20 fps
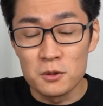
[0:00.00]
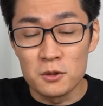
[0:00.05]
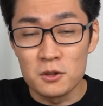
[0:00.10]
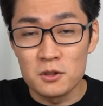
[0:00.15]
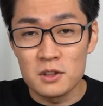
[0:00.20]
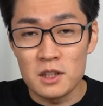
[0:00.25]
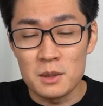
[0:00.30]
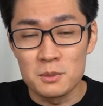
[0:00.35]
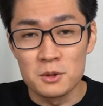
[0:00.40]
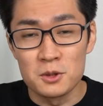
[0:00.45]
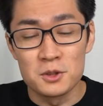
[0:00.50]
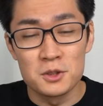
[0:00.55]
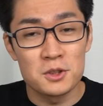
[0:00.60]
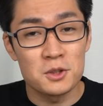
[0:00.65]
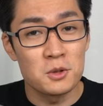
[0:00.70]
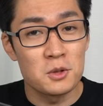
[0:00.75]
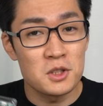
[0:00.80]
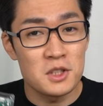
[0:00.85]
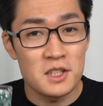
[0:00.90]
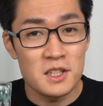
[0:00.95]
making a slight
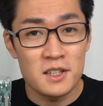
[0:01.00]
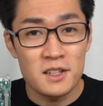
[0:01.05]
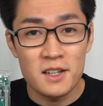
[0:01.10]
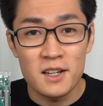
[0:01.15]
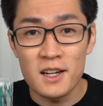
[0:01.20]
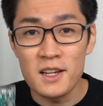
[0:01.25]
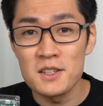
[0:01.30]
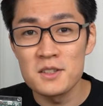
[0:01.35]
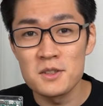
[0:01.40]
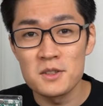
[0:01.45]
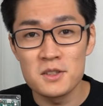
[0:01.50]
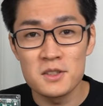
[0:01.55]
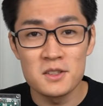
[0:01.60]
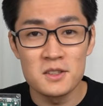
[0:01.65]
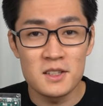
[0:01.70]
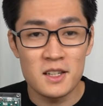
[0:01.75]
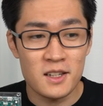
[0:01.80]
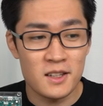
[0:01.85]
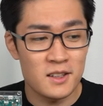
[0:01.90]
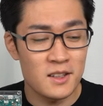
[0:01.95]
change to the code of the
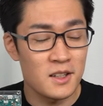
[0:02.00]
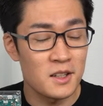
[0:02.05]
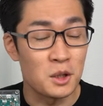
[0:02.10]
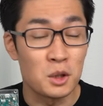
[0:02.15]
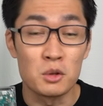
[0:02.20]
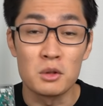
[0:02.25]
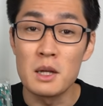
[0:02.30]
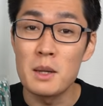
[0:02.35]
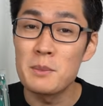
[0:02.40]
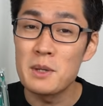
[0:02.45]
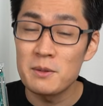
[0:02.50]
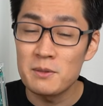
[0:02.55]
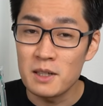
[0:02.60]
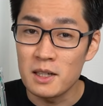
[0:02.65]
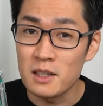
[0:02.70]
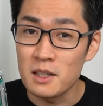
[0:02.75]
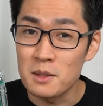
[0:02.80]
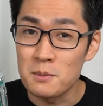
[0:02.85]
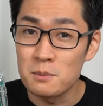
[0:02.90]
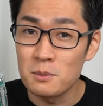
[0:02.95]
control board I made
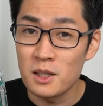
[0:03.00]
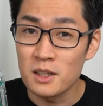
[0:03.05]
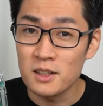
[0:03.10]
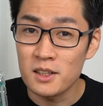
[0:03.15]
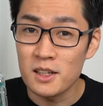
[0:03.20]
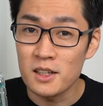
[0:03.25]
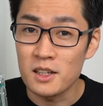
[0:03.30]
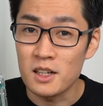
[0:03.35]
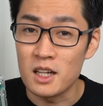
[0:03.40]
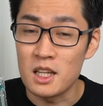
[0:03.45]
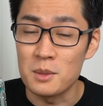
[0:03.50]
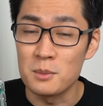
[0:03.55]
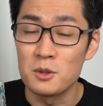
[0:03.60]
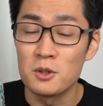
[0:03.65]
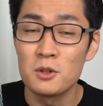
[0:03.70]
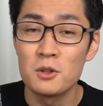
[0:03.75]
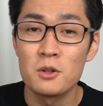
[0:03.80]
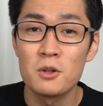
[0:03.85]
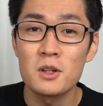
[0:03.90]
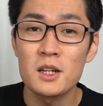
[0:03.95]
today, you can make the
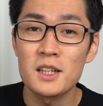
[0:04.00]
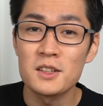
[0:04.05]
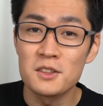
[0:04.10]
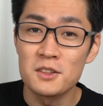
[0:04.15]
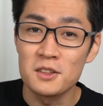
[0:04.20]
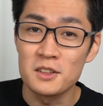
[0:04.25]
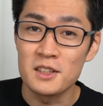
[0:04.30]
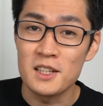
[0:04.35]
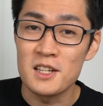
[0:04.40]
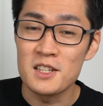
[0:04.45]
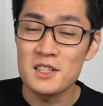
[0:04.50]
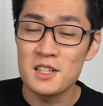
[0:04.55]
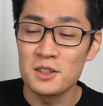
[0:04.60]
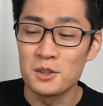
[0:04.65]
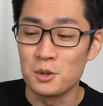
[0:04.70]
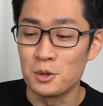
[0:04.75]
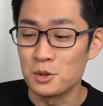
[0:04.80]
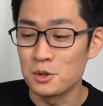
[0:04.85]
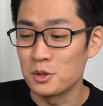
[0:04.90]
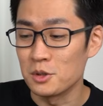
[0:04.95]
sounds of not only the singing
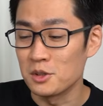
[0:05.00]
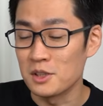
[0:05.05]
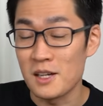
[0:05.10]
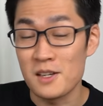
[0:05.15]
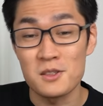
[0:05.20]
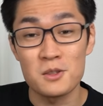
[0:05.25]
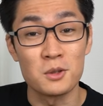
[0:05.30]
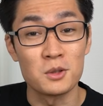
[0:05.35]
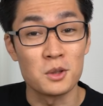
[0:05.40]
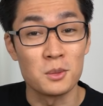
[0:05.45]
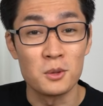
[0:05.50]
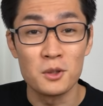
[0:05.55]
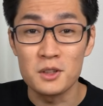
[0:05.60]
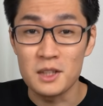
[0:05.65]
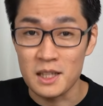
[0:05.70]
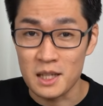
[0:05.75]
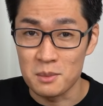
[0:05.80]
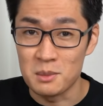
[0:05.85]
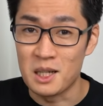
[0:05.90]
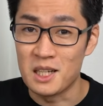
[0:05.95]
train but also other
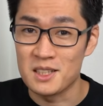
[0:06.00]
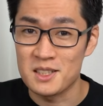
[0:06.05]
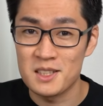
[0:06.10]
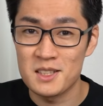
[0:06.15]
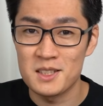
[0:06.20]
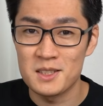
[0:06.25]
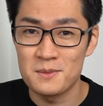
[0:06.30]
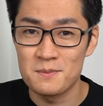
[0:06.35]
trains.